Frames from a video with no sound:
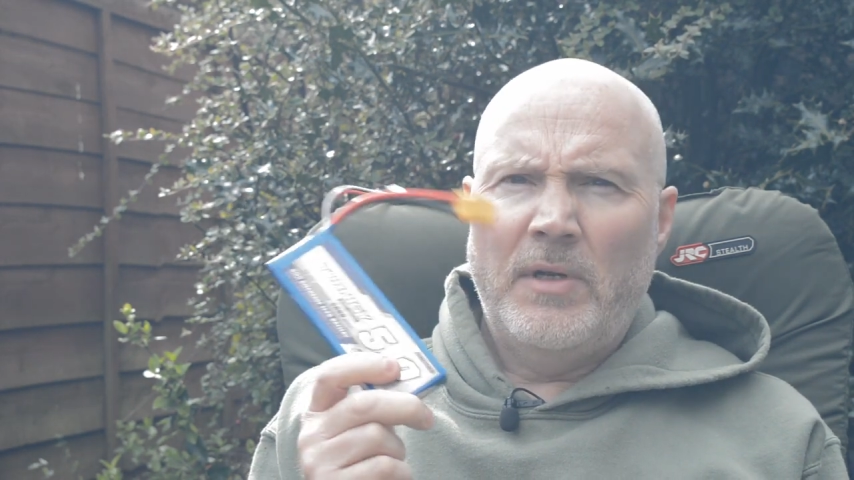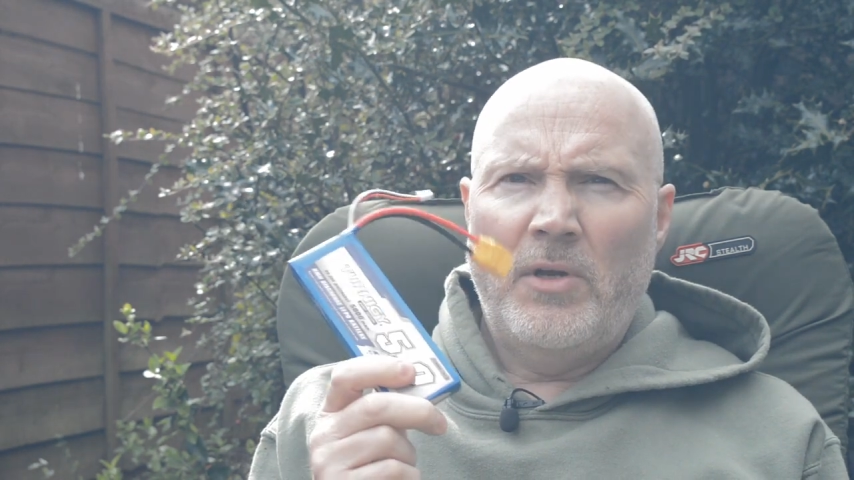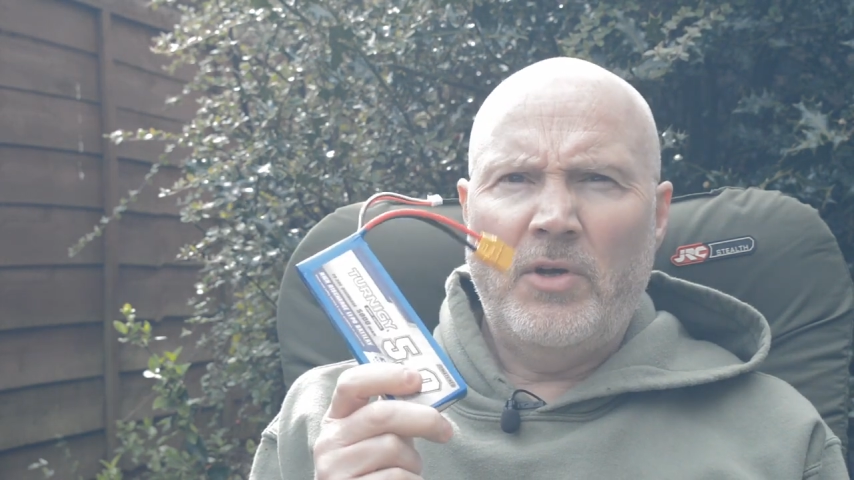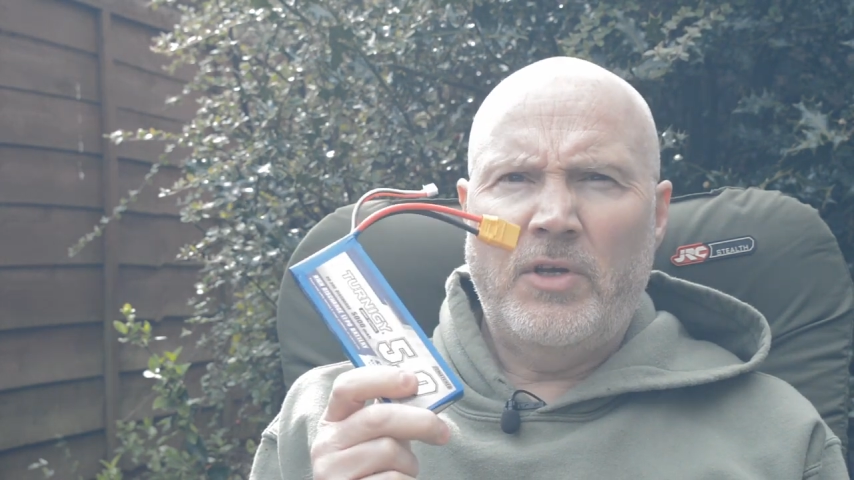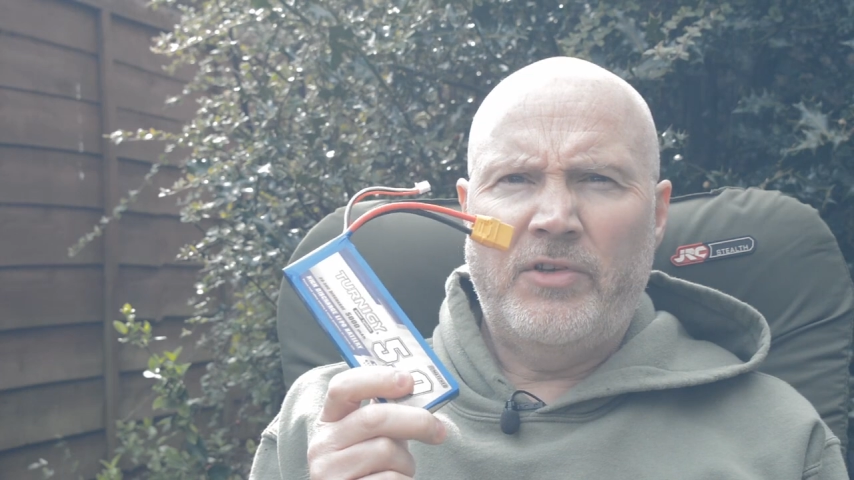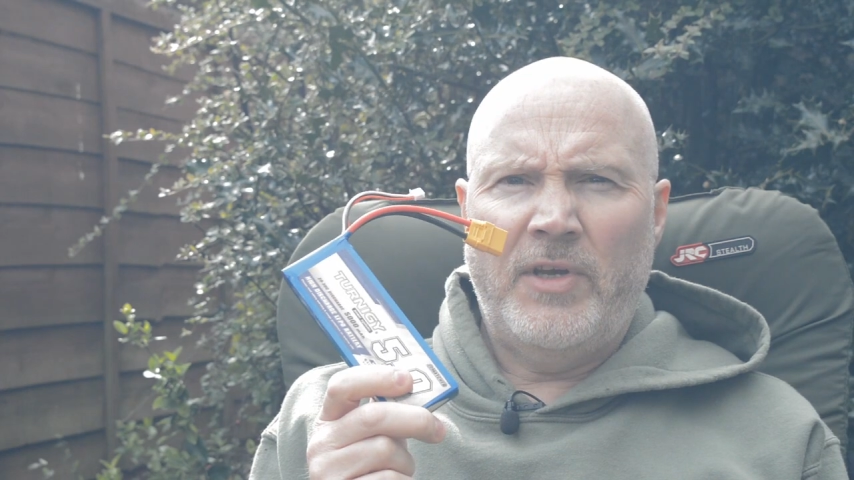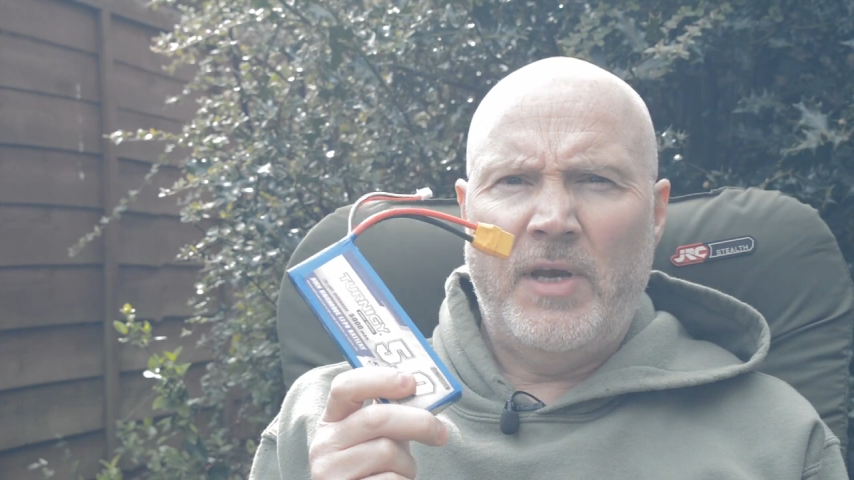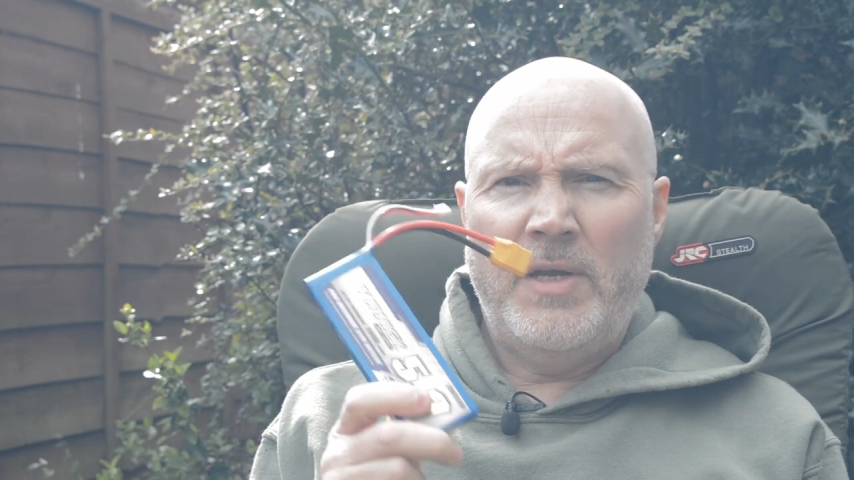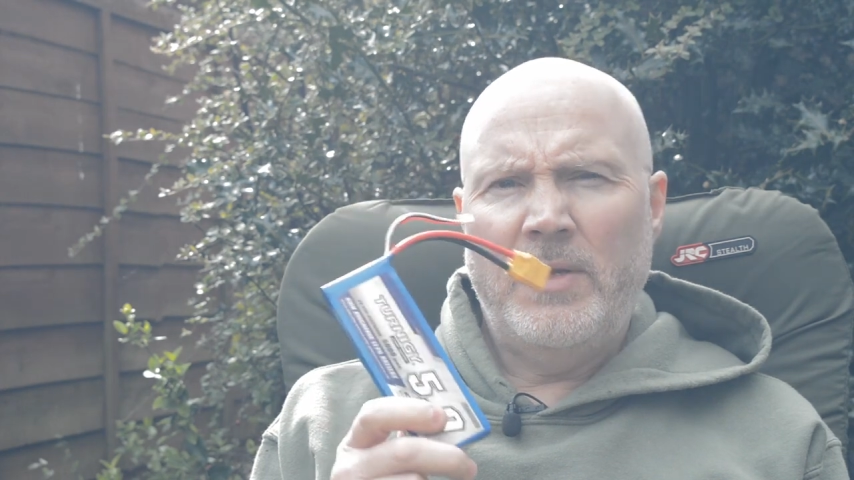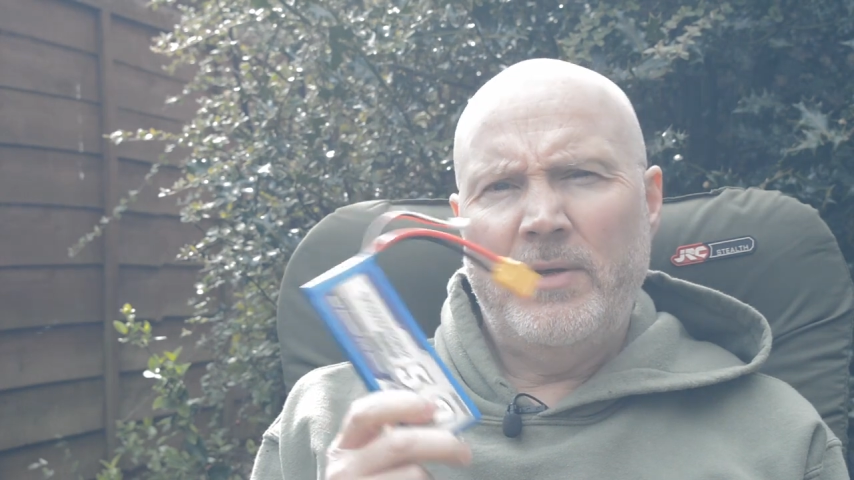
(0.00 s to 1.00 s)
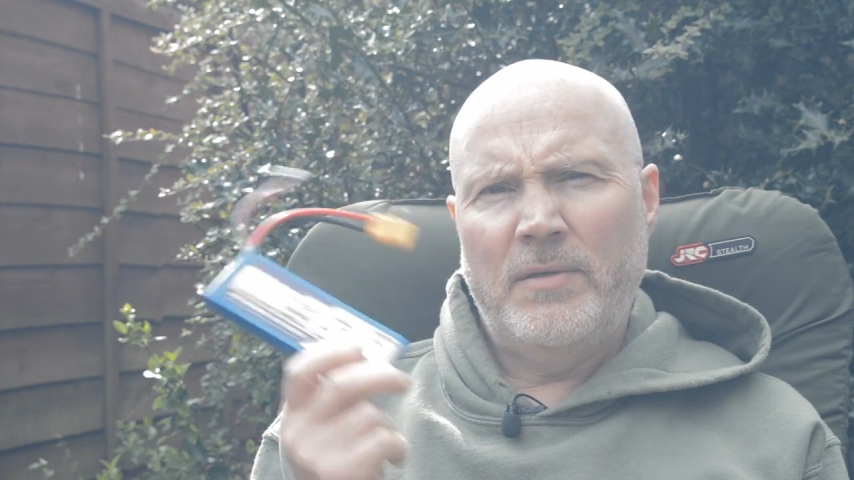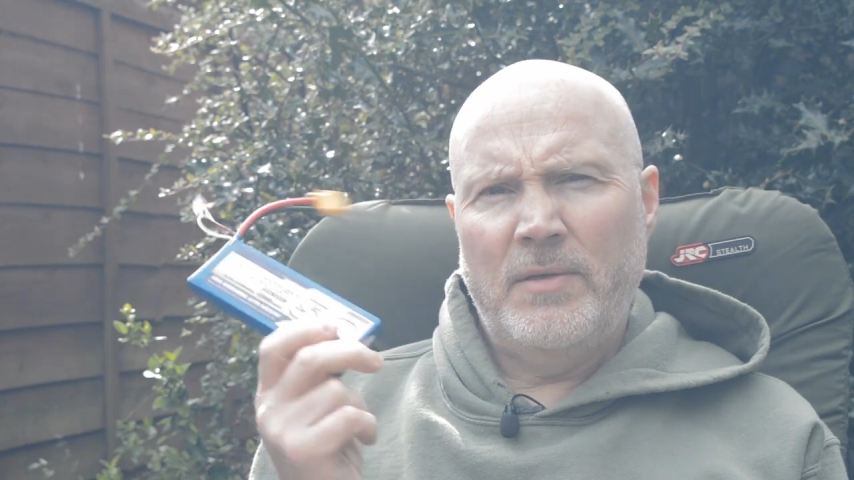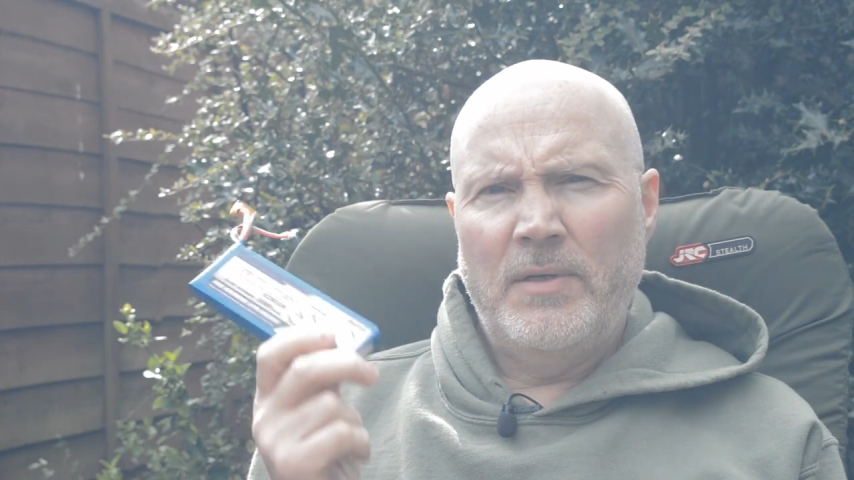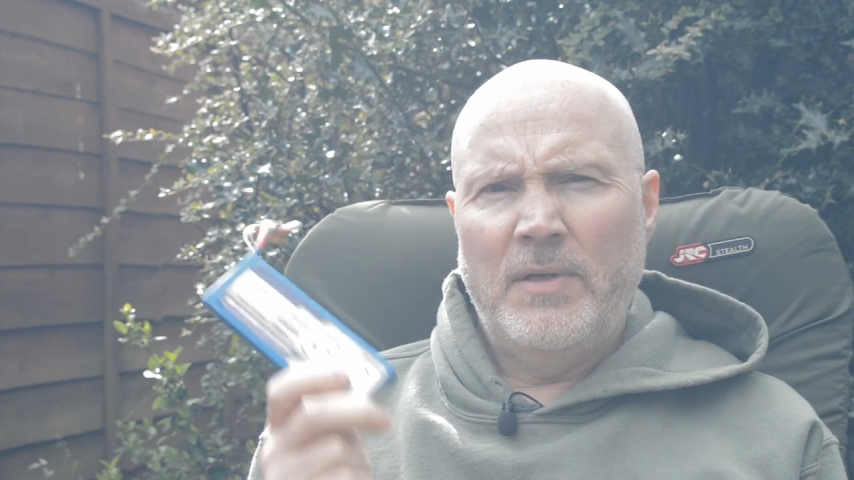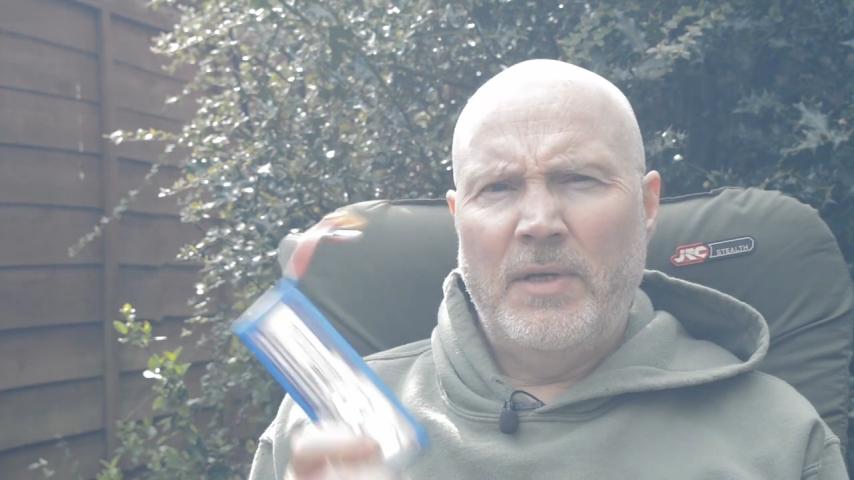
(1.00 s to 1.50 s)
like I say,
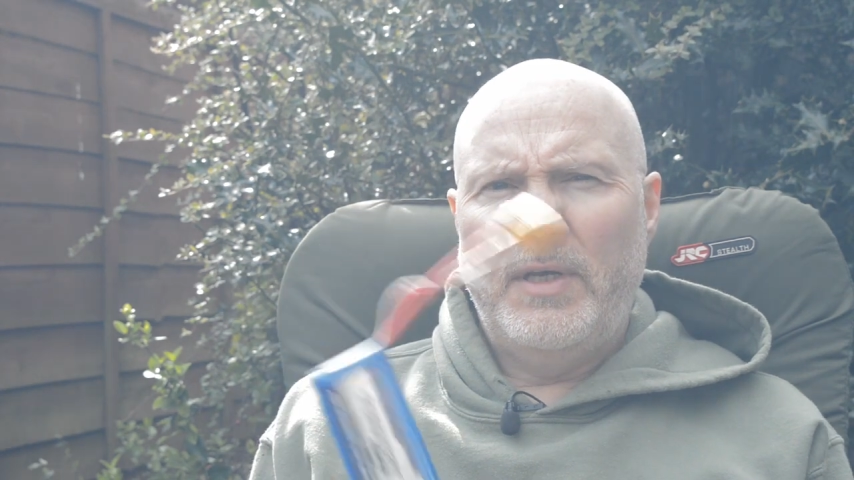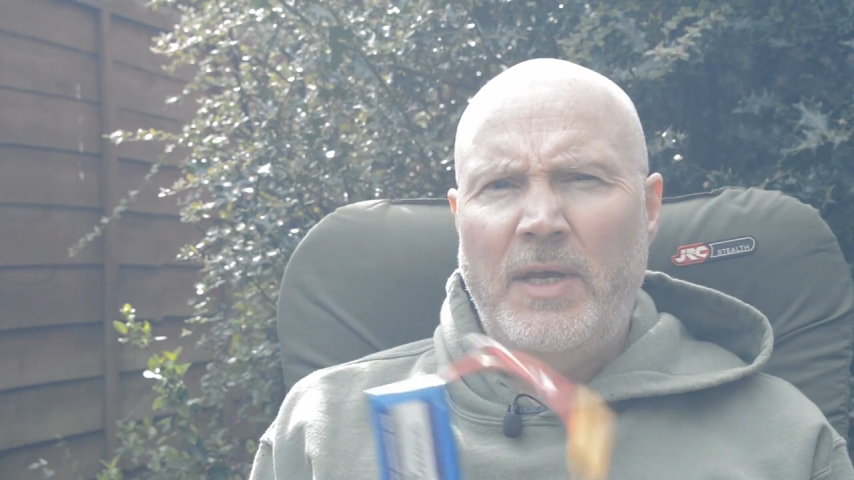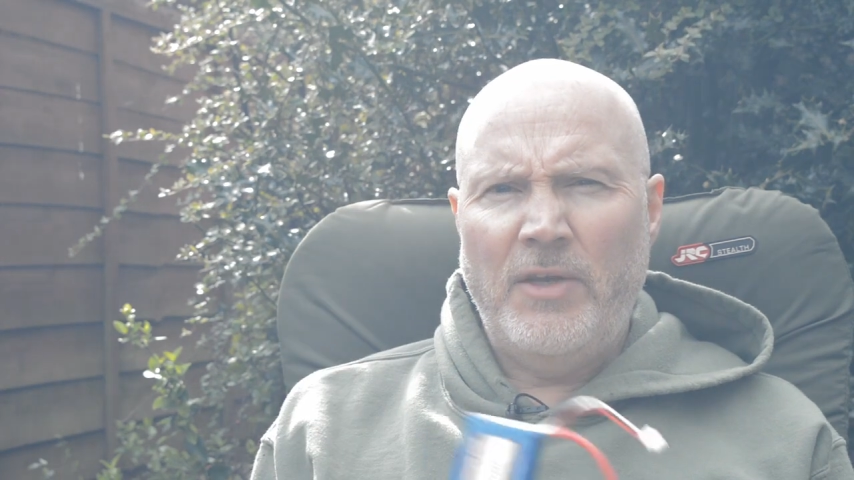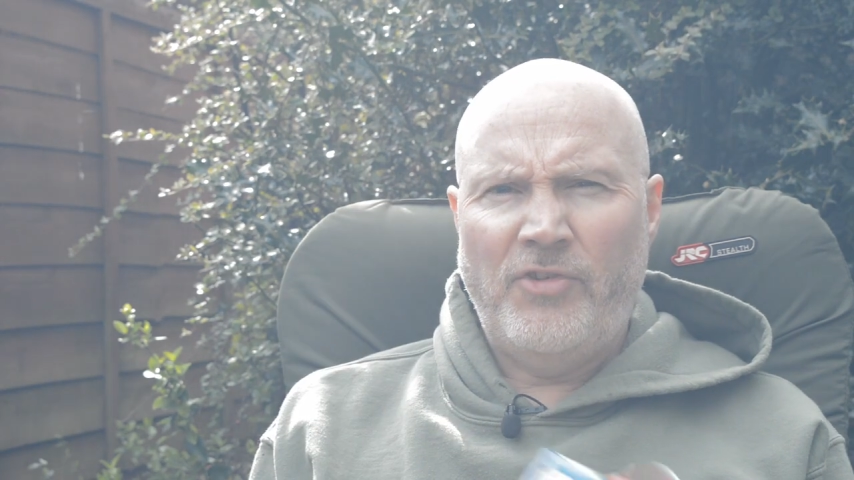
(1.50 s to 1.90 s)
get